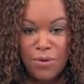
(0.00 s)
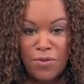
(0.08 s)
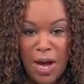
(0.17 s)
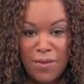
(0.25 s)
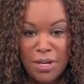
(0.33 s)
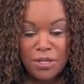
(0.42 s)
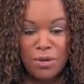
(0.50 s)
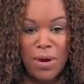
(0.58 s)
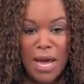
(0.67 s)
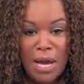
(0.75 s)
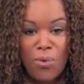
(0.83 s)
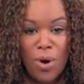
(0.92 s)

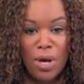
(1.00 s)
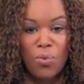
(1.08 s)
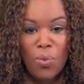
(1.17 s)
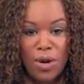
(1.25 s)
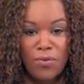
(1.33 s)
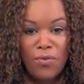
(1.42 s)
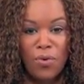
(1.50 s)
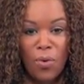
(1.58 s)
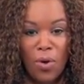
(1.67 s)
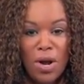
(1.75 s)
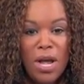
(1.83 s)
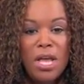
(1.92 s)

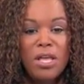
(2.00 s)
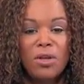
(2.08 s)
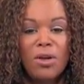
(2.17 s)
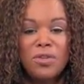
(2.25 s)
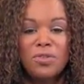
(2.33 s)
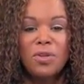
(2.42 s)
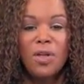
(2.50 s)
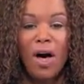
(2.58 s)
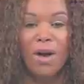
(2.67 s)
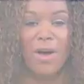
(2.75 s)
832-582-8114. You can also log